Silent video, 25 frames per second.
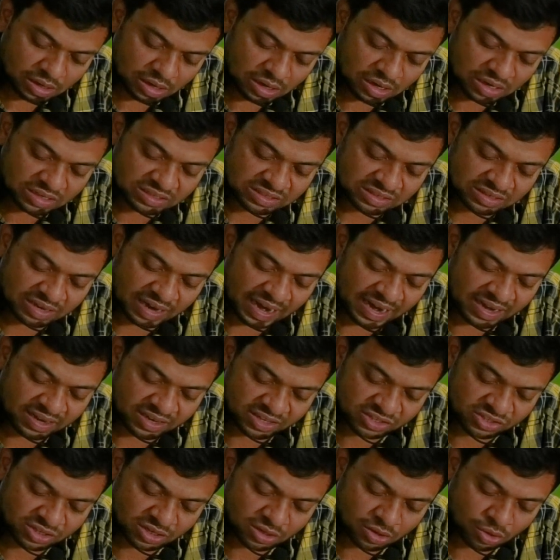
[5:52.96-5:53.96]
a
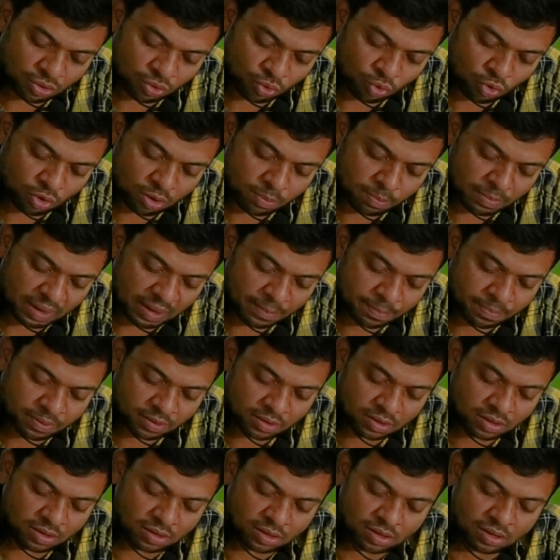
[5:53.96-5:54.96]
strategic roadmap
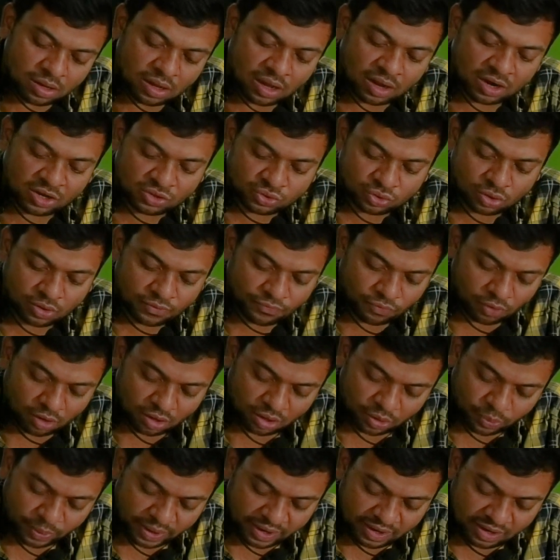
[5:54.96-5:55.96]
horizon for
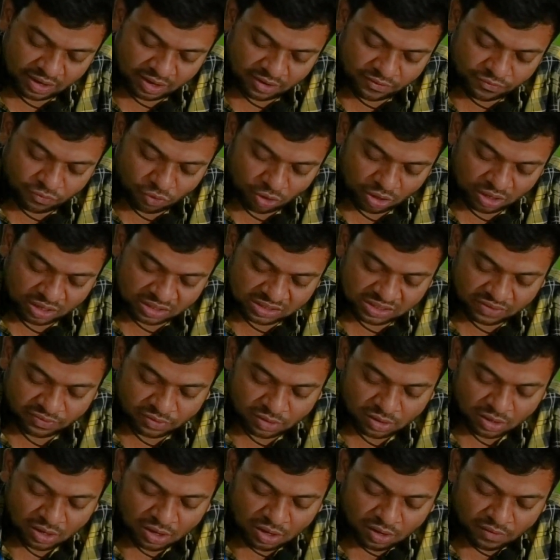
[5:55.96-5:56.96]

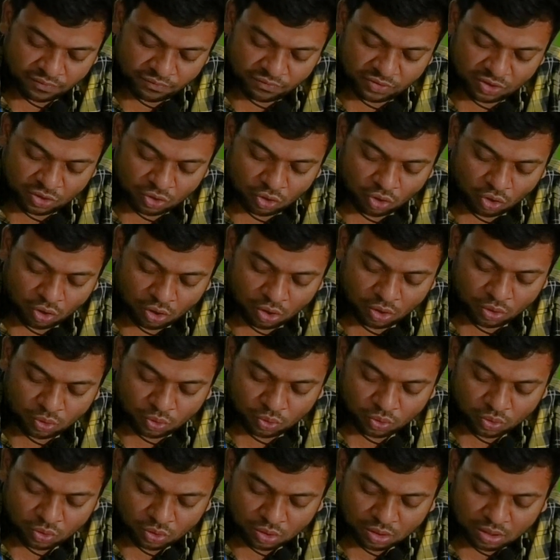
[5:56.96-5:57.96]
2047. We all
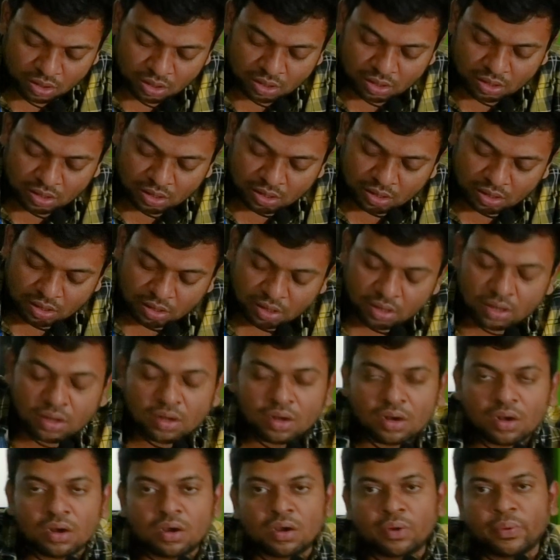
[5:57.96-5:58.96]
know
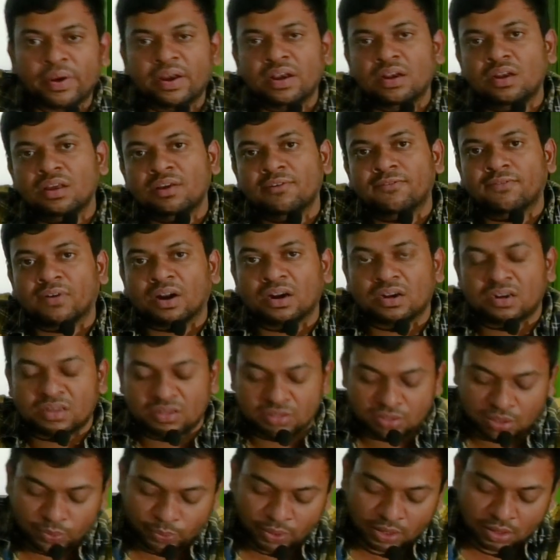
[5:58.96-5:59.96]

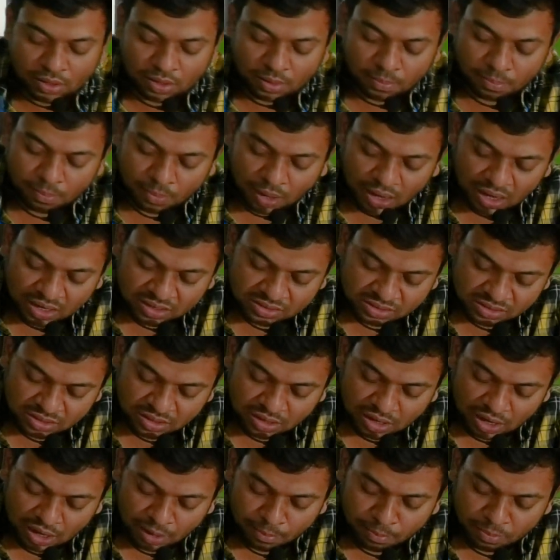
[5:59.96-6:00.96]
2047 marks
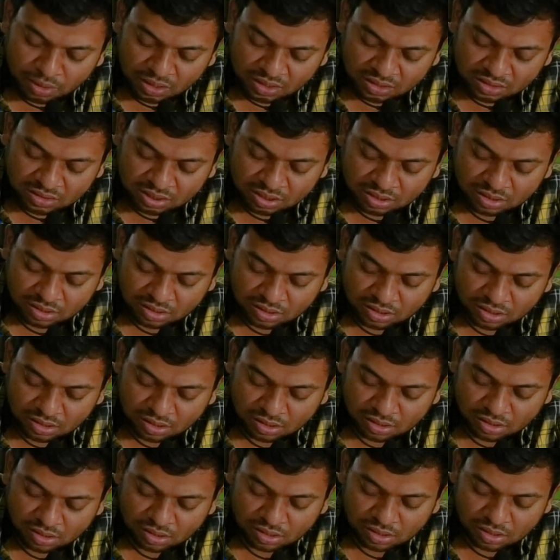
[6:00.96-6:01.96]
Amrit
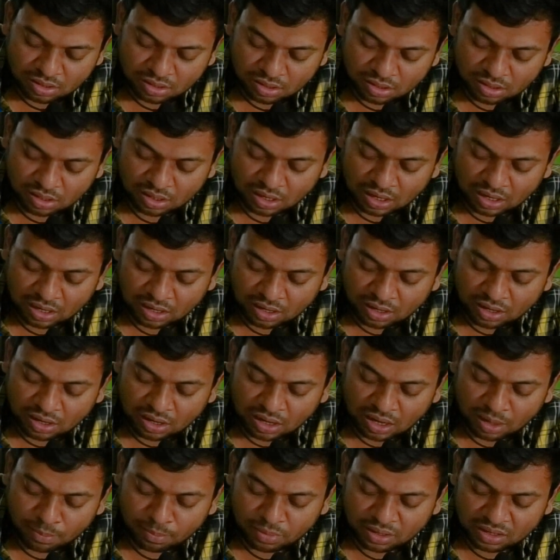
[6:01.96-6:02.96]
Kal.
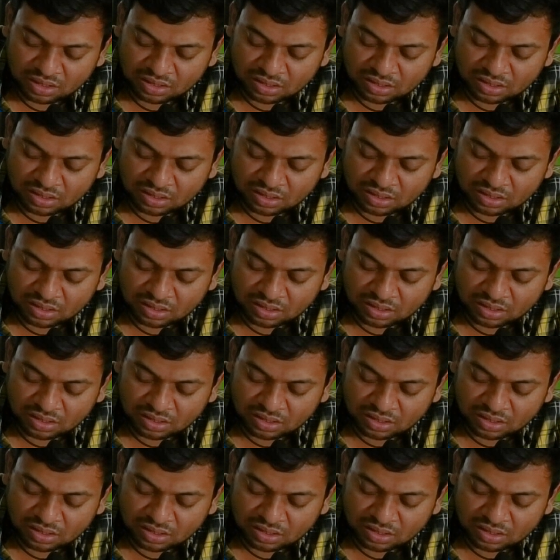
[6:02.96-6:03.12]
Amrit